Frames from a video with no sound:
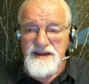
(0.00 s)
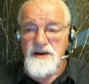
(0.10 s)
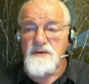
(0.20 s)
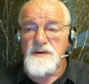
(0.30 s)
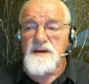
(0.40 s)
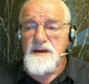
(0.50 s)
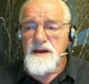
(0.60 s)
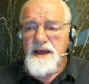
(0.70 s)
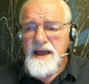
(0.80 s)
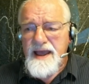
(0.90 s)
you know
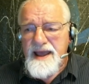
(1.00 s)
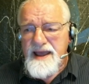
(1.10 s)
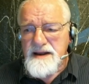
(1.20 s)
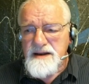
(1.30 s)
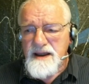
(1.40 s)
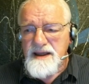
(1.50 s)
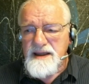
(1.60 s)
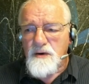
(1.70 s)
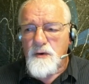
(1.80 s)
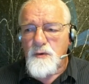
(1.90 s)
and
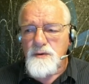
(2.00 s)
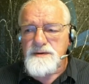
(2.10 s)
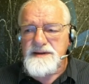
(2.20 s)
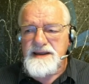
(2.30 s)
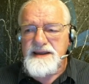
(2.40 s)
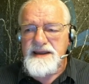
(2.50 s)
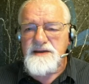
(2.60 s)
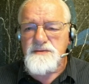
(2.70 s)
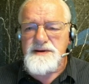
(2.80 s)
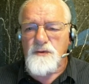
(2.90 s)
or,
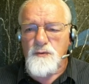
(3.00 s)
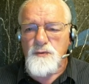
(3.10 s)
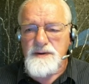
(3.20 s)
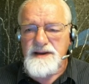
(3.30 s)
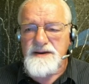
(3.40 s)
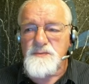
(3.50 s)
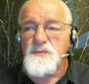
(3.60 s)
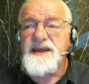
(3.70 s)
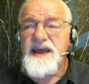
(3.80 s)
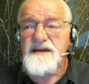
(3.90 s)
here in Oregon,
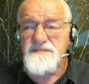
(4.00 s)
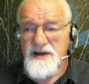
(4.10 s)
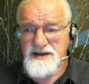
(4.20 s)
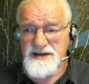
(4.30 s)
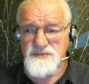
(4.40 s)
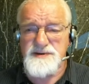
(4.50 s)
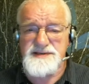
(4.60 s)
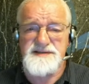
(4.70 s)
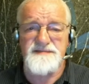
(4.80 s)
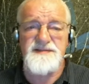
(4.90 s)
we have
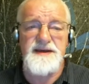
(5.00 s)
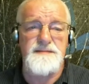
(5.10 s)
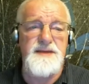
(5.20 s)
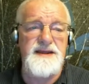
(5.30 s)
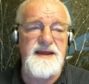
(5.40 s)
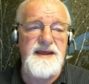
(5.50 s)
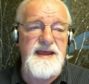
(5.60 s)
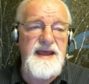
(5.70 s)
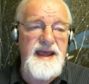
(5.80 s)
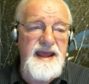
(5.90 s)
hundreds of them.
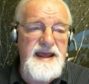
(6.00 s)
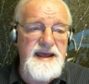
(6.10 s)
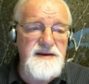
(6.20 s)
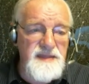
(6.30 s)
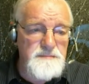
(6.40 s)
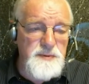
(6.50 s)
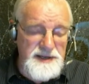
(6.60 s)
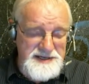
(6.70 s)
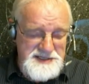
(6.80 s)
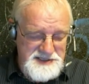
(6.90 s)
And the
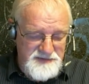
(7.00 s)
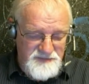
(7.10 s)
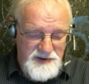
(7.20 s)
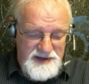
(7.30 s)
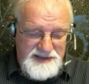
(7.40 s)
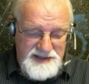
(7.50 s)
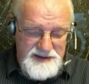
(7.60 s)
place to find